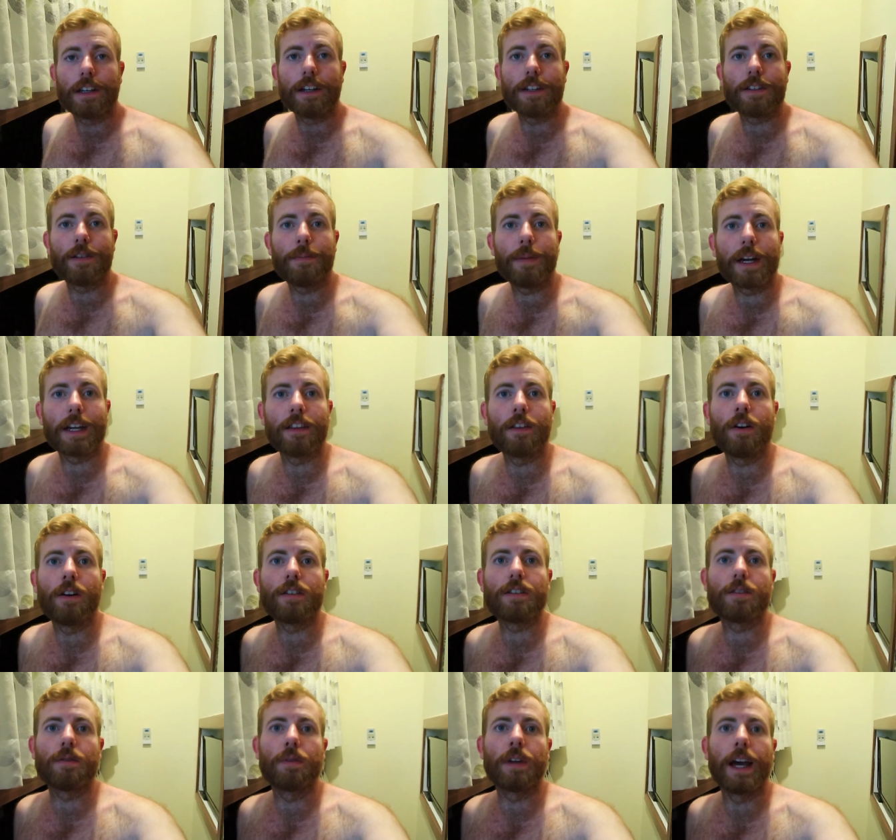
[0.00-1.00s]
Guys, I'm back in the
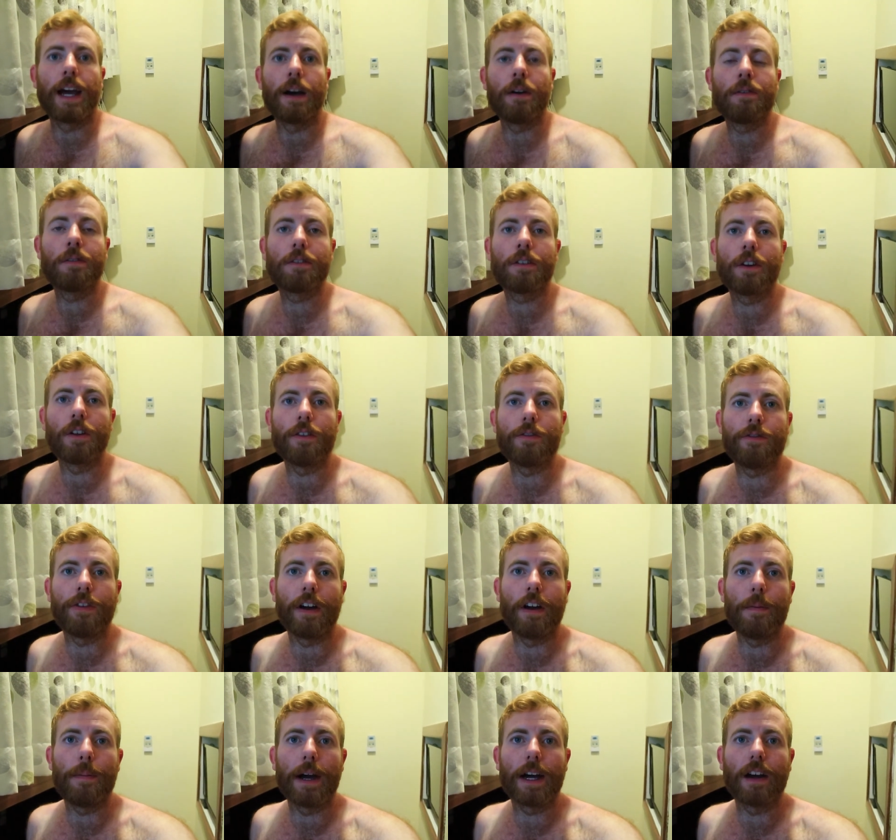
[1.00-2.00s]
hostel now, got the
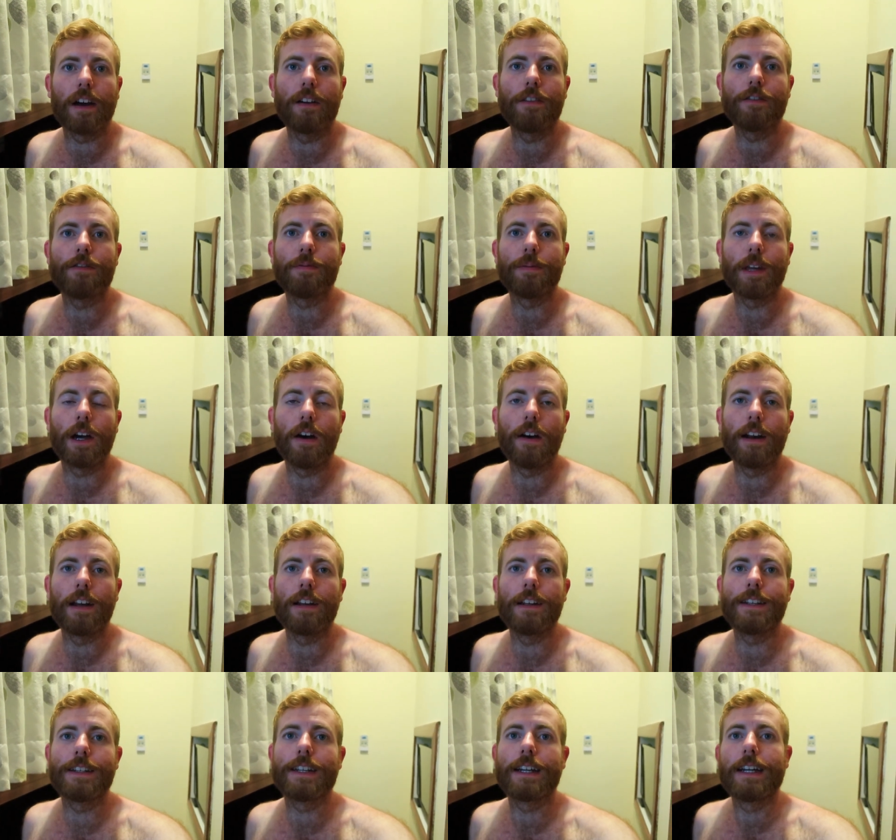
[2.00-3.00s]
ferry back over from the
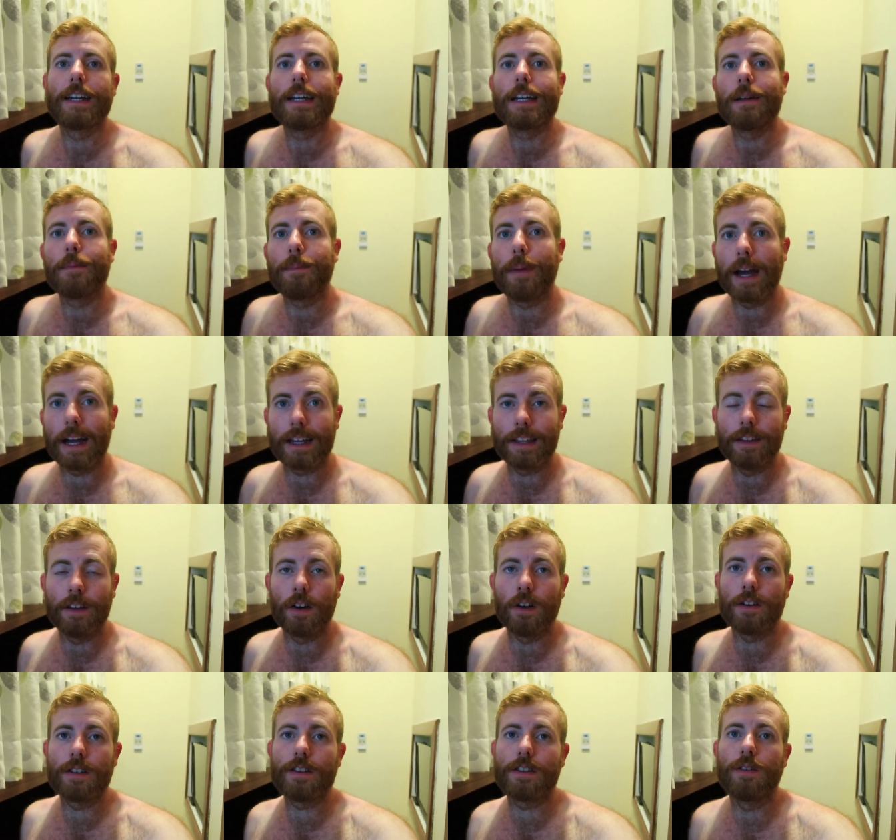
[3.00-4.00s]
island, back in the
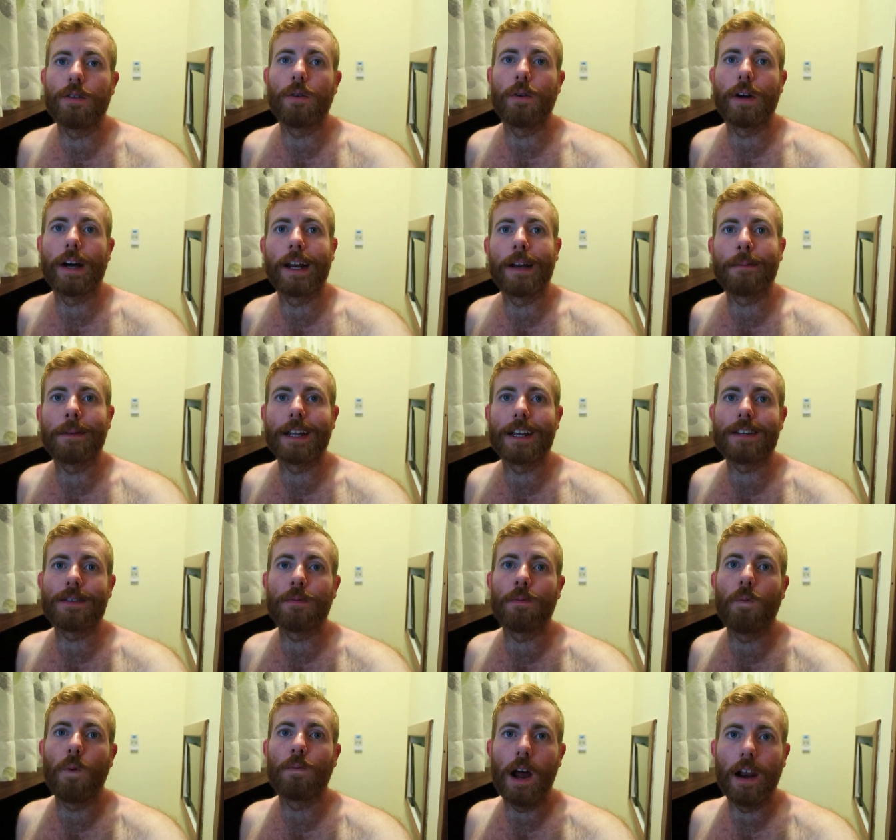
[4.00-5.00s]
hostel, and I'm going to get
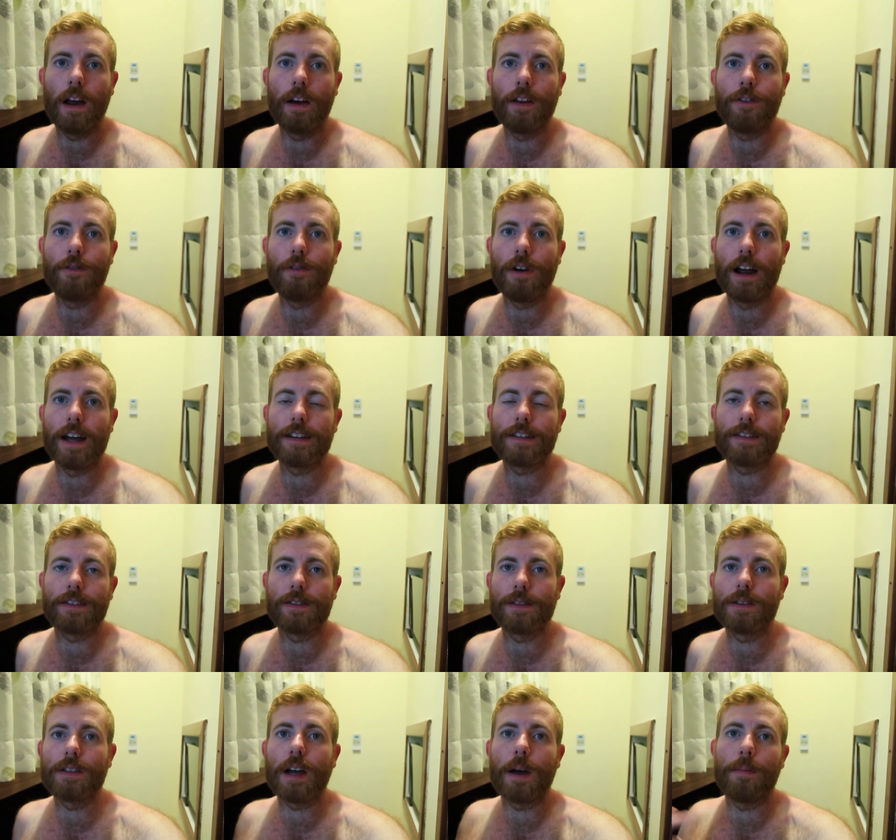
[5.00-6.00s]
some well-earned rest
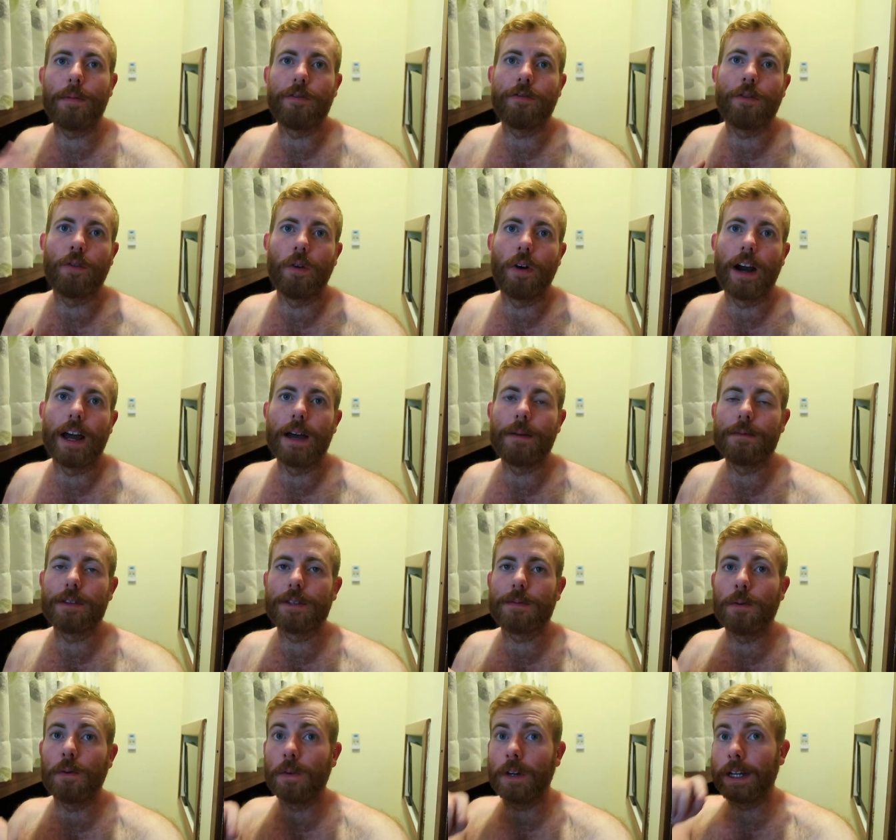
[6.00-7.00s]
because I was up at 4 AM
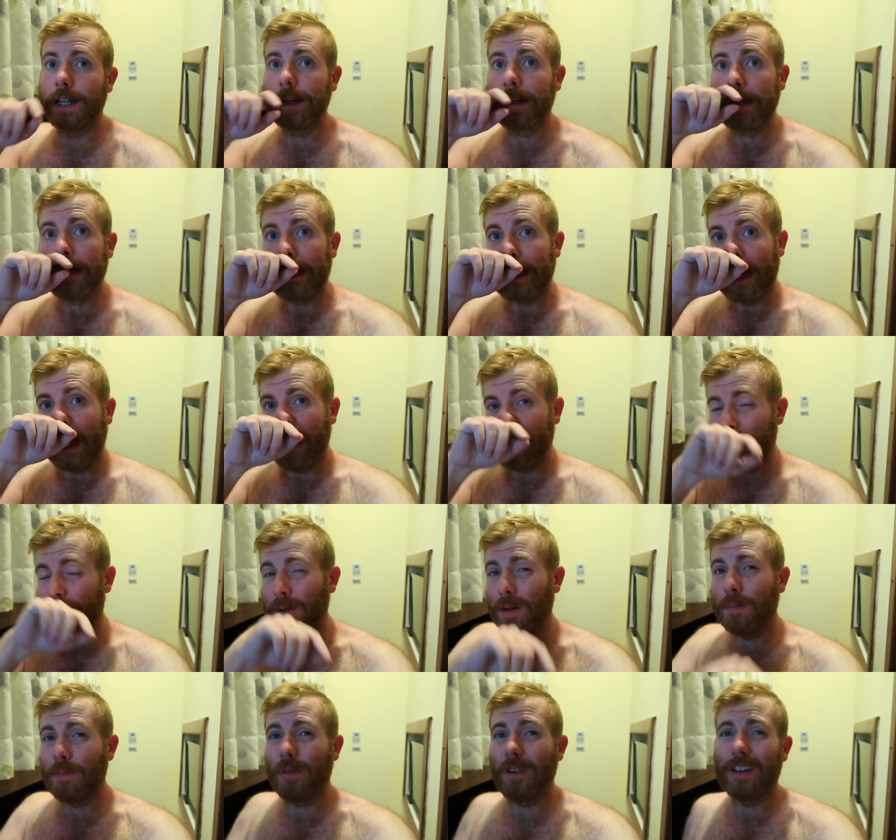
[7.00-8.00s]
this morning and it's
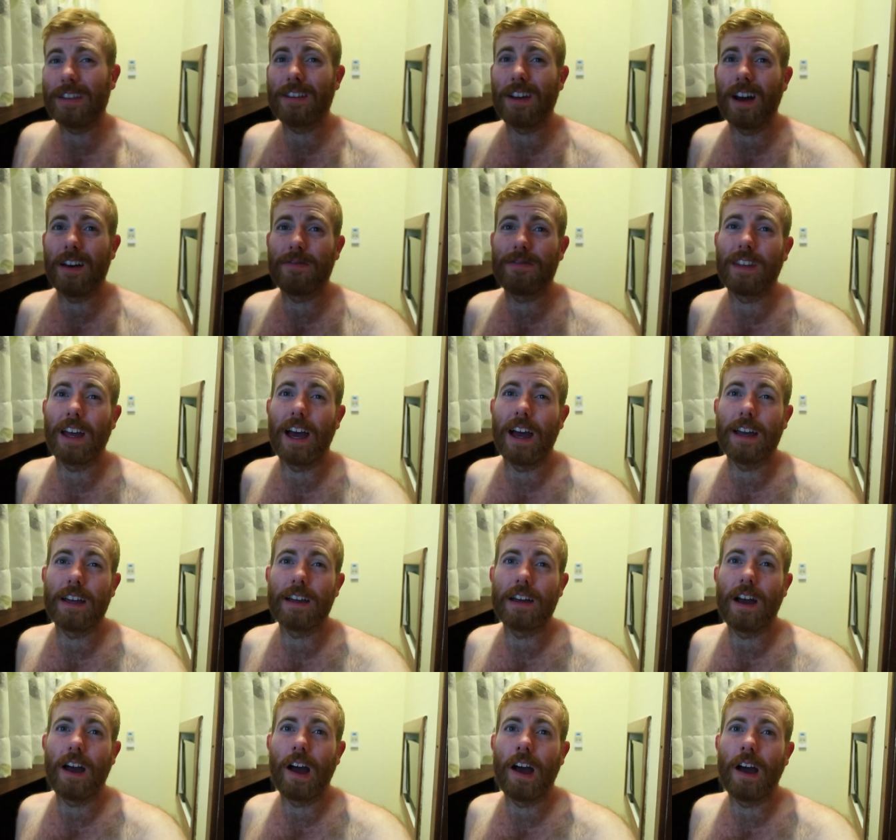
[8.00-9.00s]
been a pretty tough day.